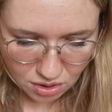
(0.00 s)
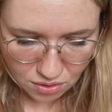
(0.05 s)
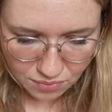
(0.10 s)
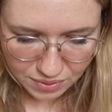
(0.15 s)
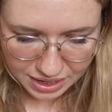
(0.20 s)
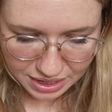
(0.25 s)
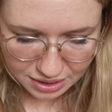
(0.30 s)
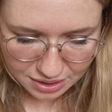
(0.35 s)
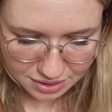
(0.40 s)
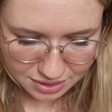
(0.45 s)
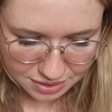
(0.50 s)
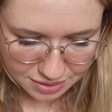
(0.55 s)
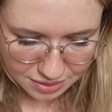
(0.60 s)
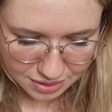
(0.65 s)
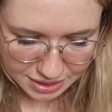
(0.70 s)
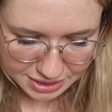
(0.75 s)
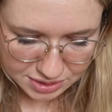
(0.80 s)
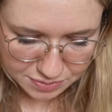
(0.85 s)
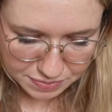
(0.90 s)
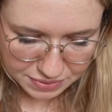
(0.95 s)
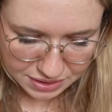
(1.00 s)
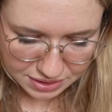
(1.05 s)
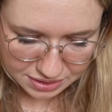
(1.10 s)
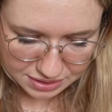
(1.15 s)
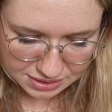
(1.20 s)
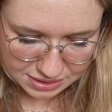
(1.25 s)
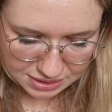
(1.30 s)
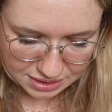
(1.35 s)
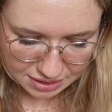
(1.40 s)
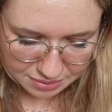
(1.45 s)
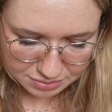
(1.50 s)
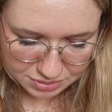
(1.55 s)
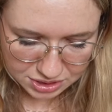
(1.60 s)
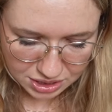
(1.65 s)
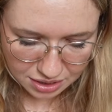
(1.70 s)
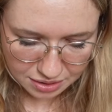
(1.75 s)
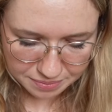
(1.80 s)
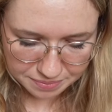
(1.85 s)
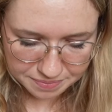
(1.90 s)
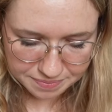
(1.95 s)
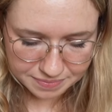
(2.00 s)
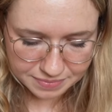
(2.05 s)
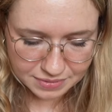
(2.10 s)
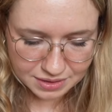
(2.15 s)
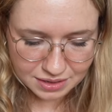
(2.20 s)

Oh wait, it's because I'm dumb.